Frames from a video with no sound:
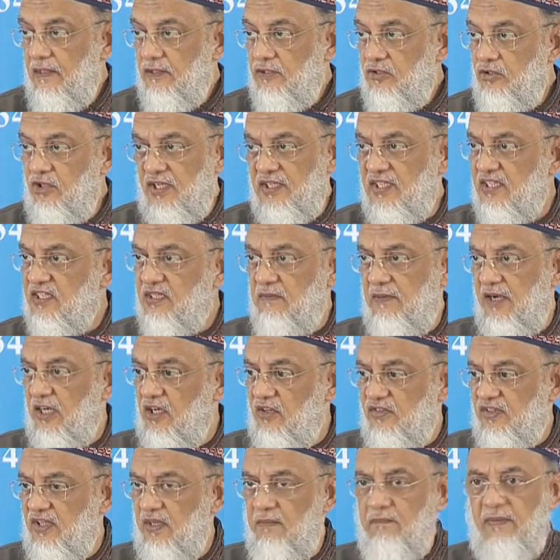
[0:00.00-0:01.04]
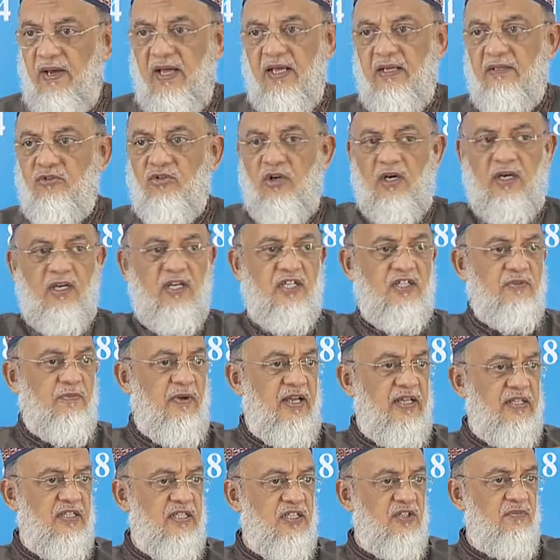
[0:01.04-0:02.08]
It's not just a matter of saying buying chocolates,
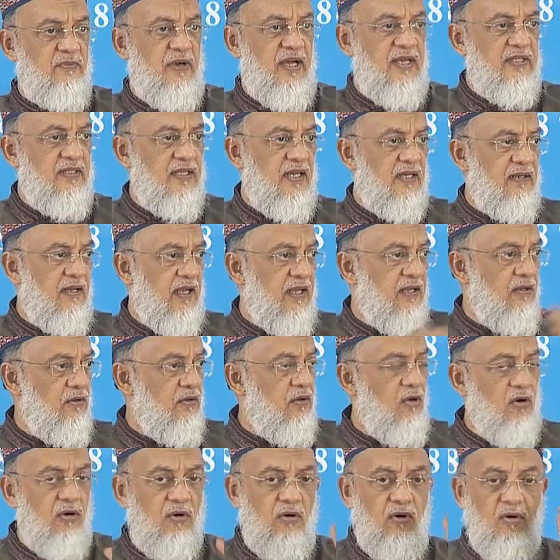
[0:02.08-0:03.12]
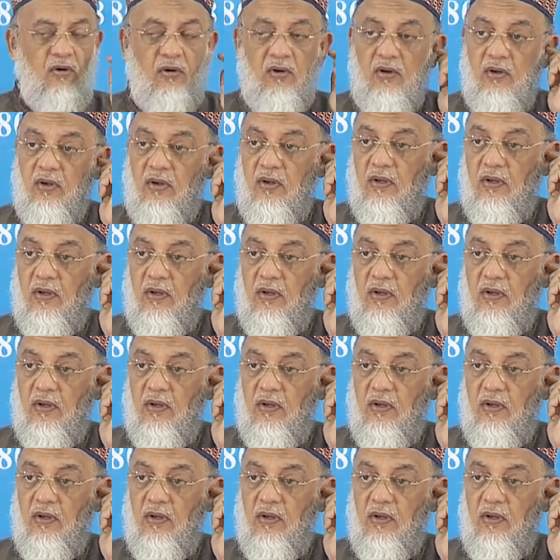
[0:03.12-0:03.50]
buying this, buying that. No.